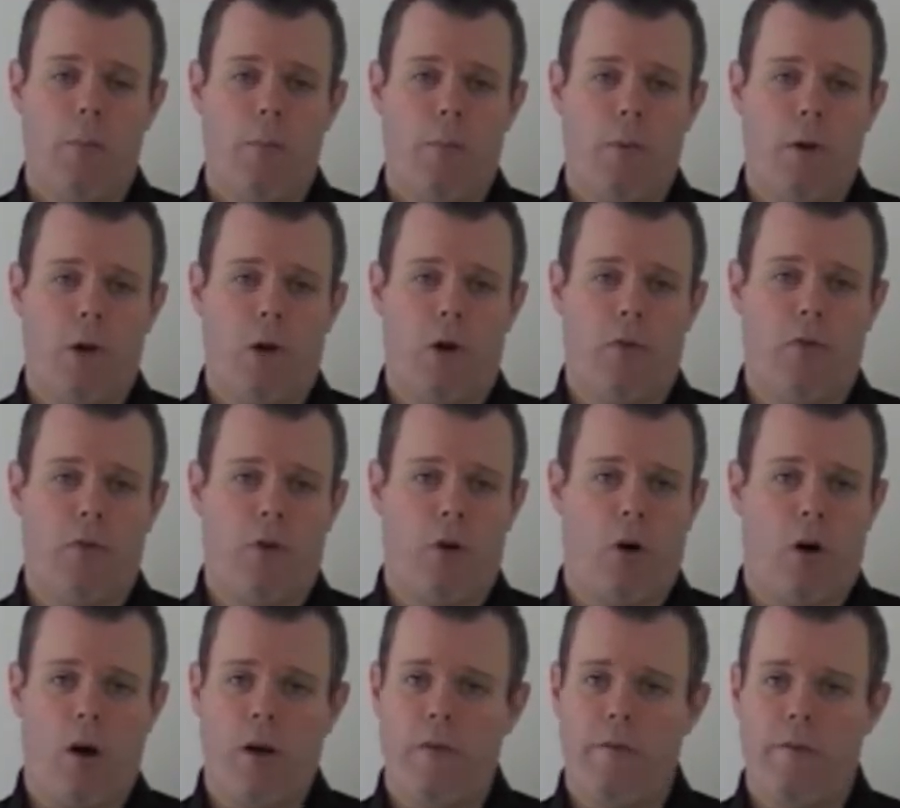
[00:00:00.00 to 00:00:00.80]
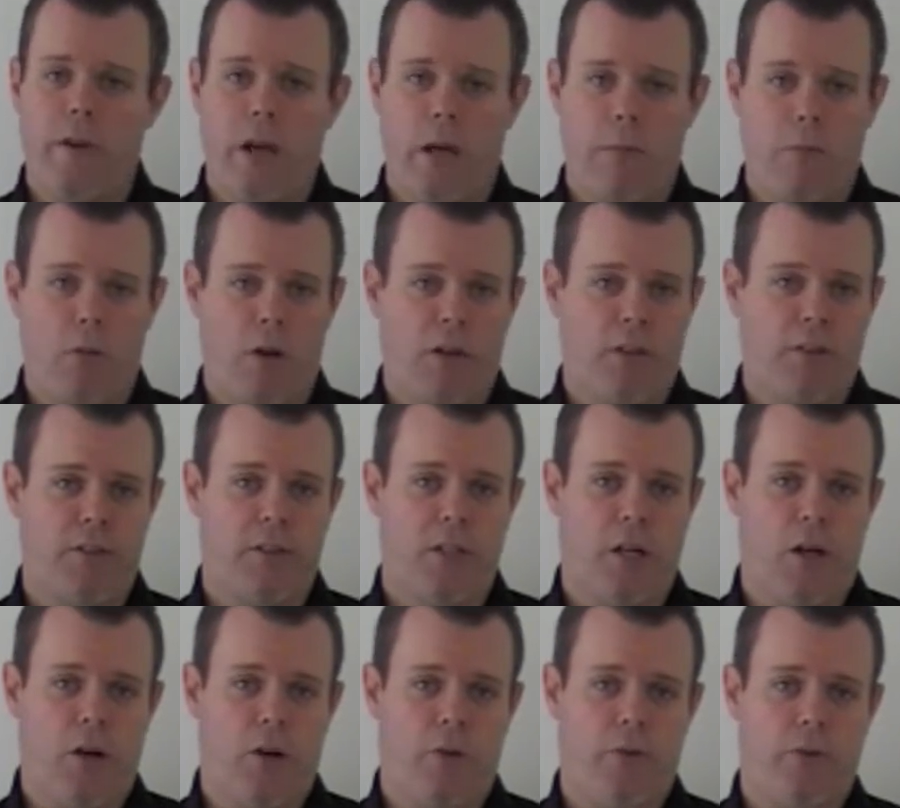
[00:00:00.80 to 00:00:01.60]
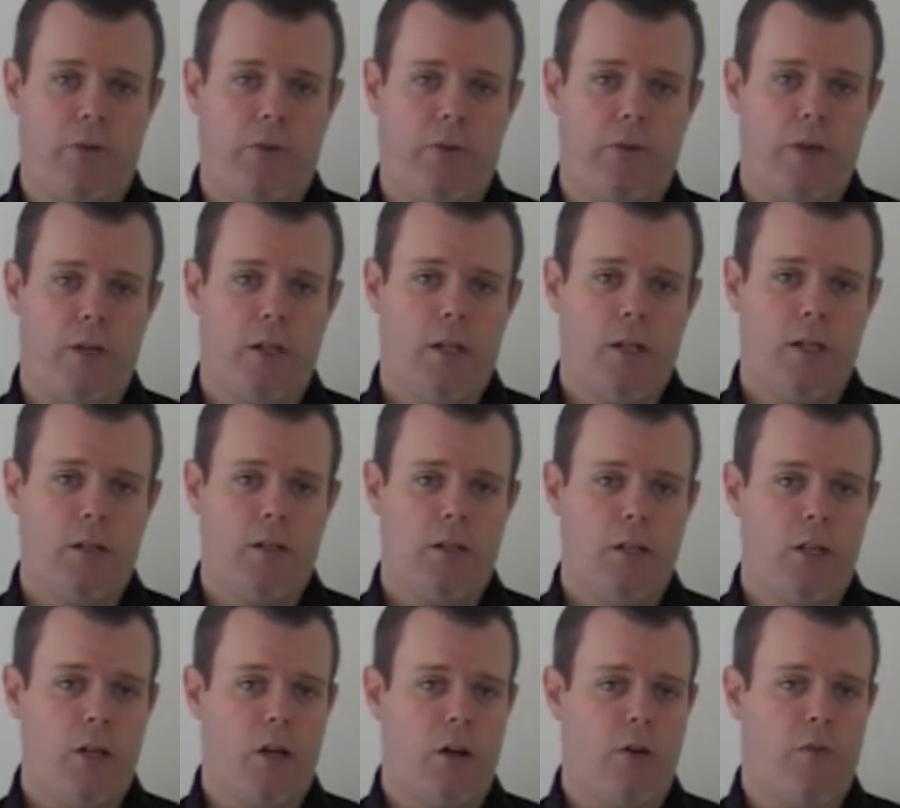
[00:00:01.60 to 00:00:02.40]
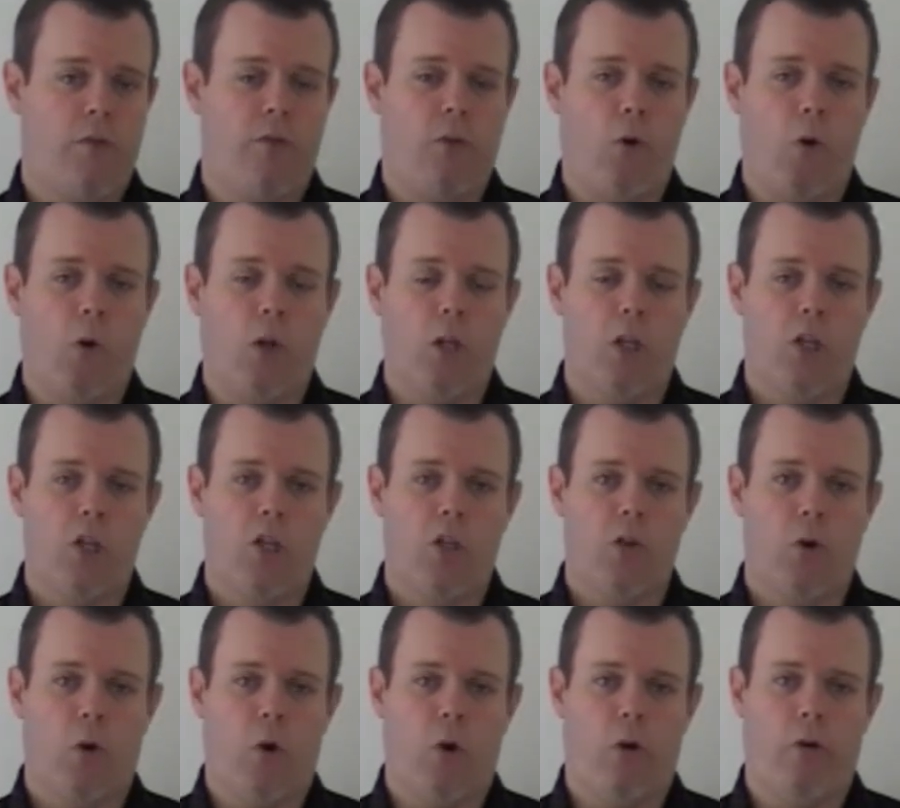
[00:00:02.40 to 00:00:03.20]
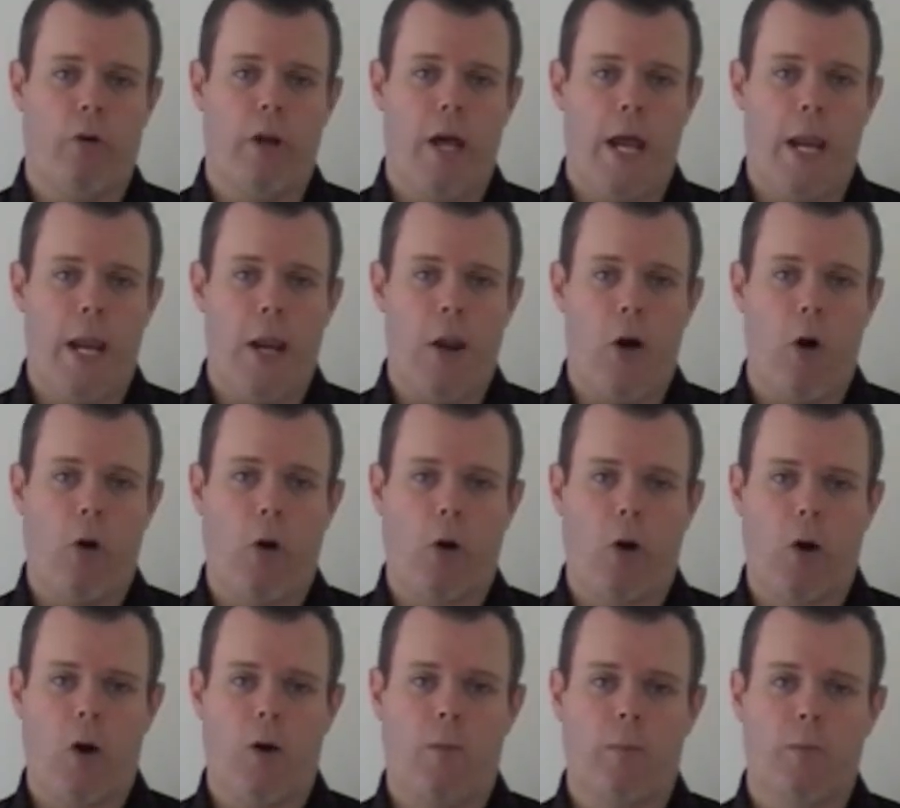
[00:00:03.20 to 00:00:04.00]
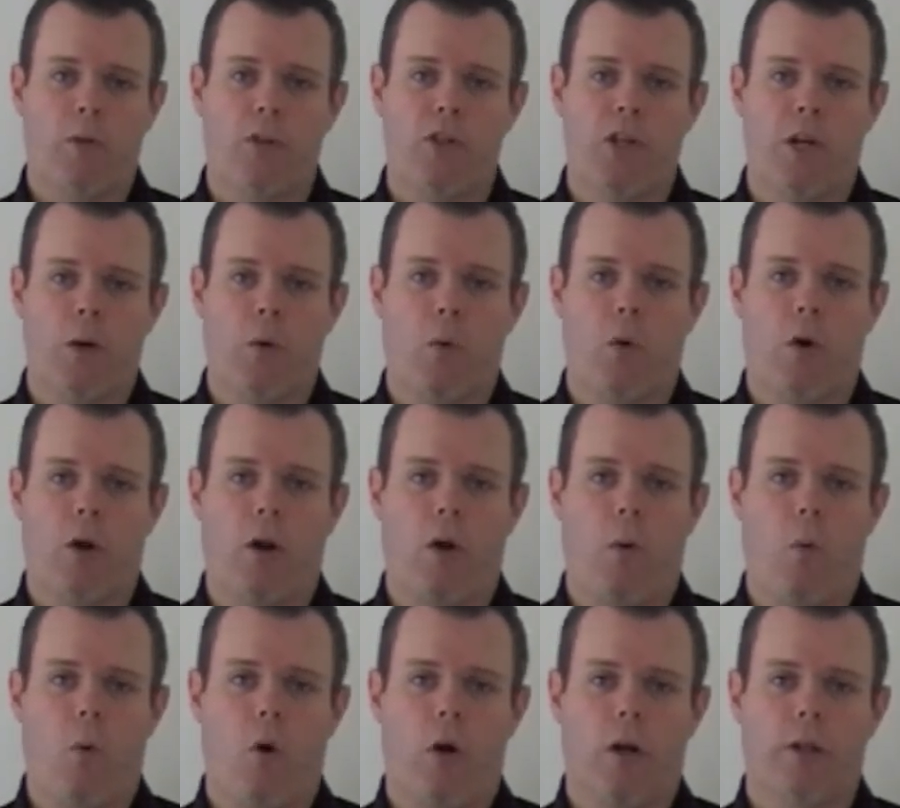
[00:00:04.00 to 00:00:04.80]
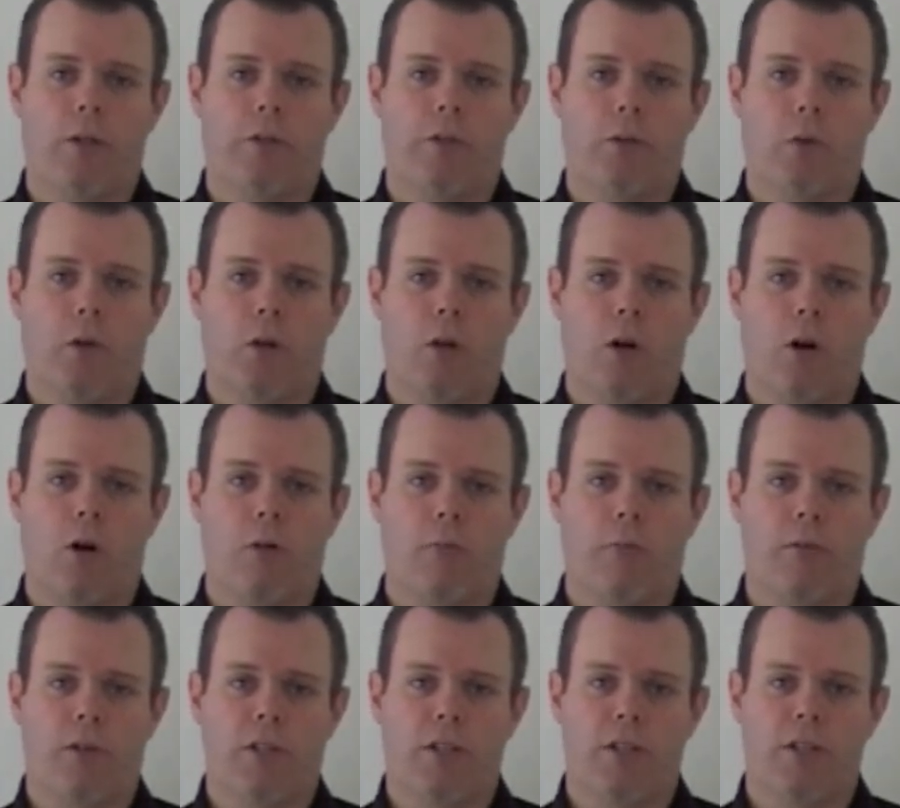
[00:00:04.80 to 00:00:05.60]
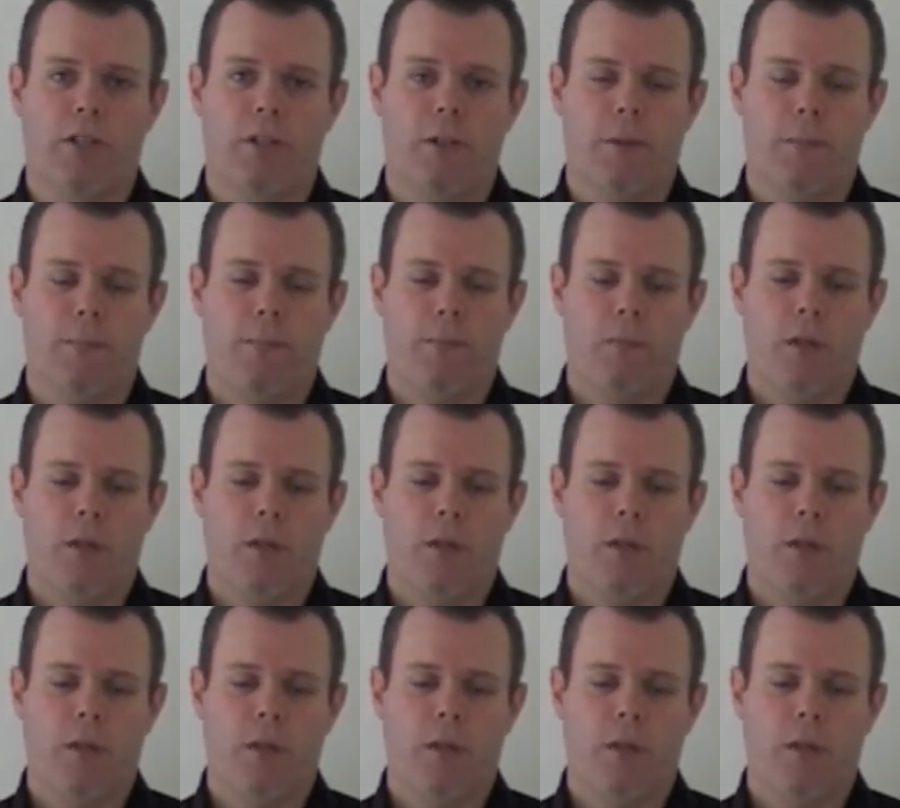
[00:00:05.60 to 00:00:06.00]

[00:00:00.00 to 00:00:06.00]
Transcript: But often I found myself, falling short and not accomplishing what I wanted to accomplish.